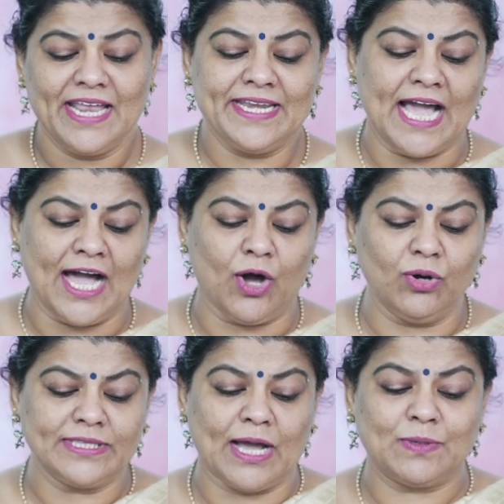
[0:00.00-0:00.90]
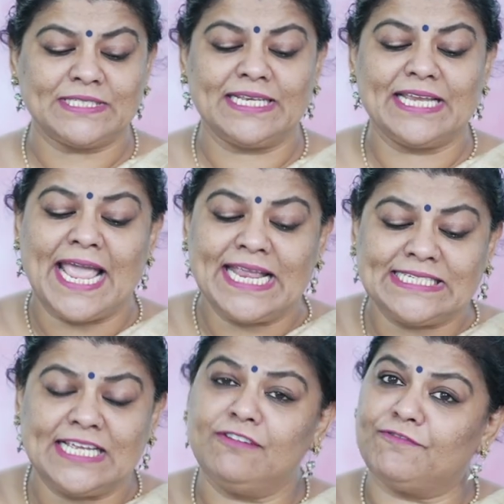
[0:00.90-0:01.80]
Now, that was in
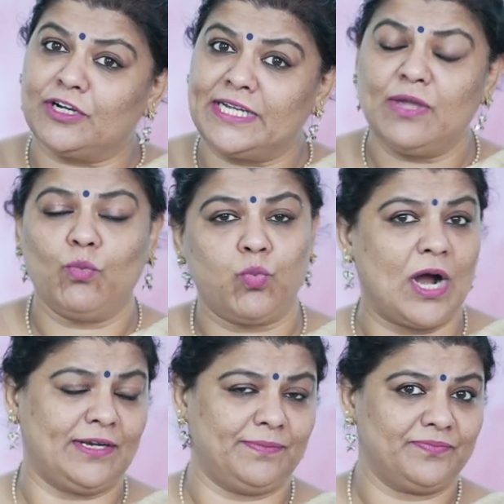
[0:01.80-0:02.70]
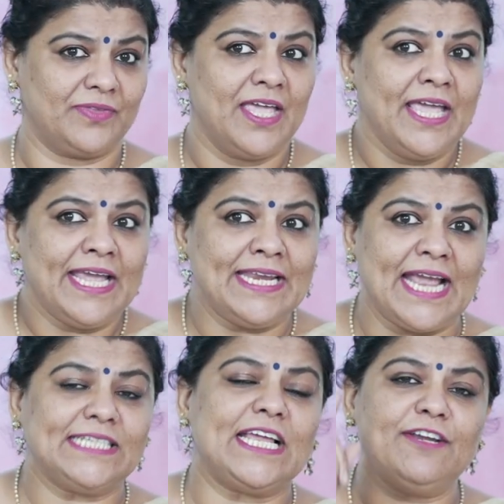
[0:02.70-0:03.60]
1841. In
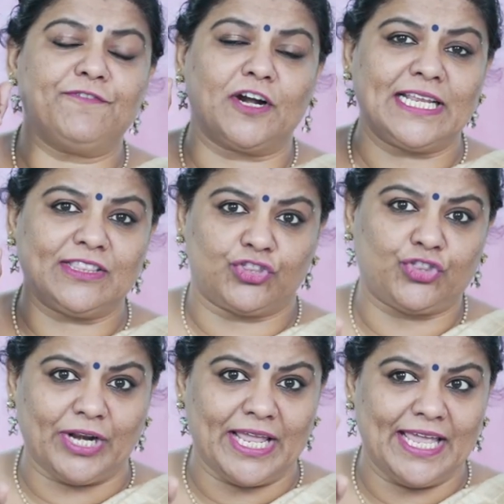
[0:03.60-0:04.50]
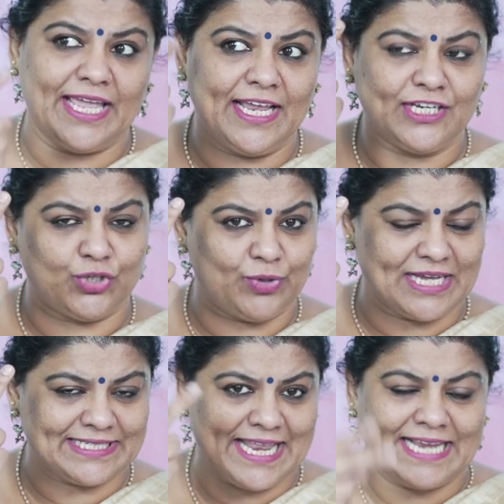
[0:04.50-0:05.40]
1843, 2
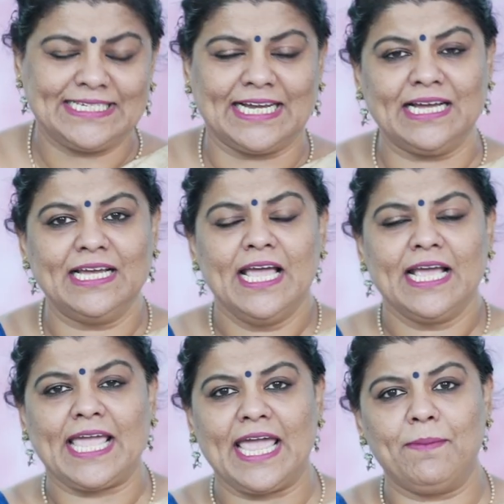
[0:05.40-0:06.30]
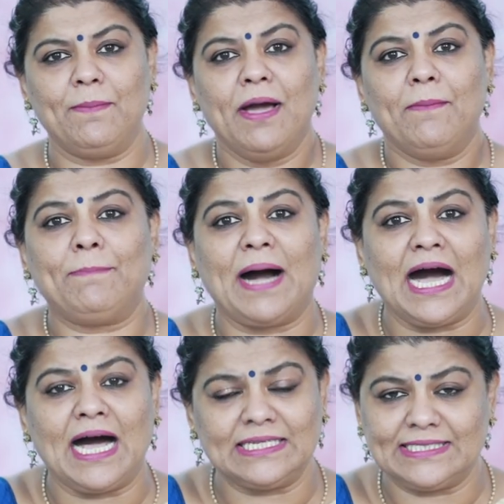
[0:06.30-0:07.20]
years later, came
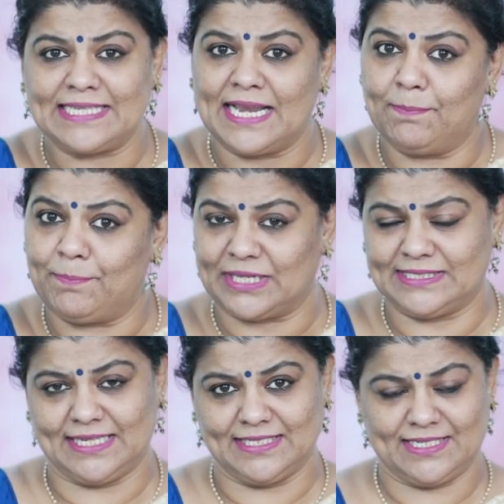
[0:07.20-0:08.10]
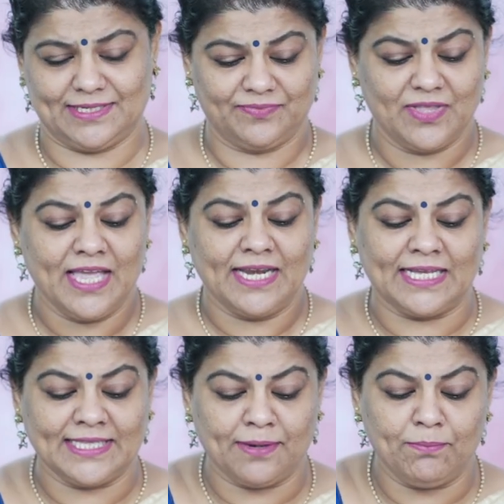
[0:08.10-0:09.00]
Past and Present,
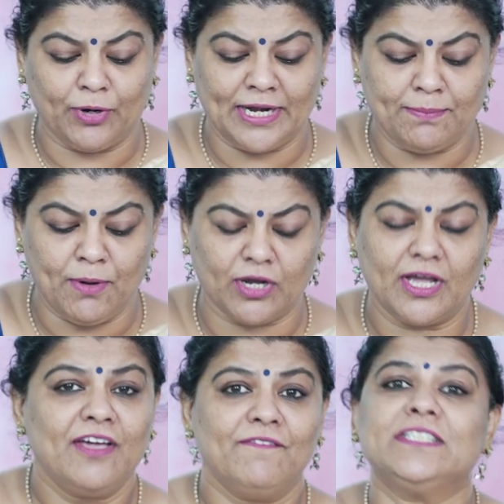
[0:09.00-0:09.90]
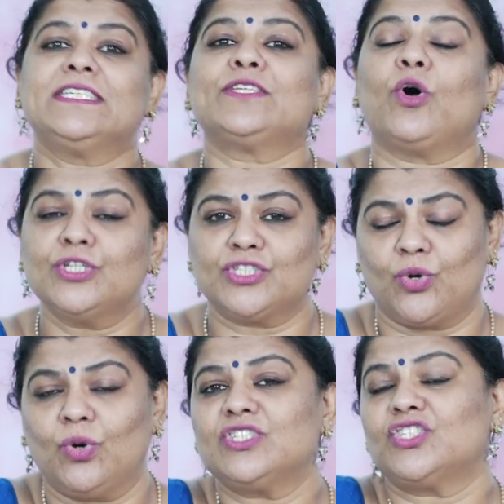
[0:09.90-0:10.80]
another important book, which is
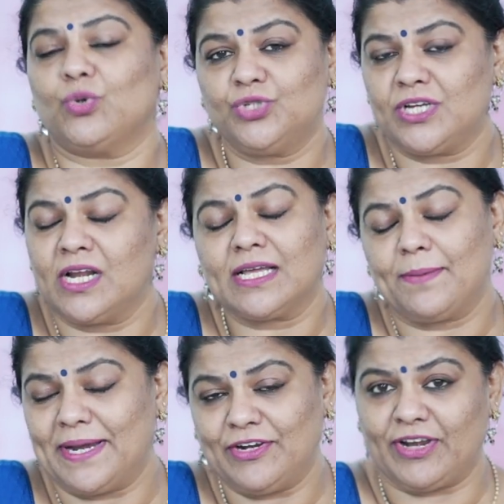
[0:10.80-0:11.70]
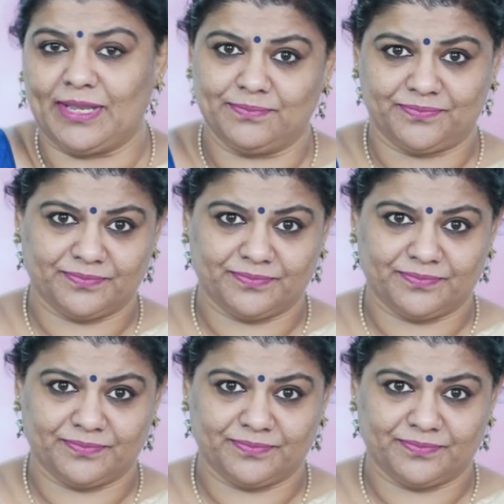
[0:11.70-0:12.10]
also social commentary.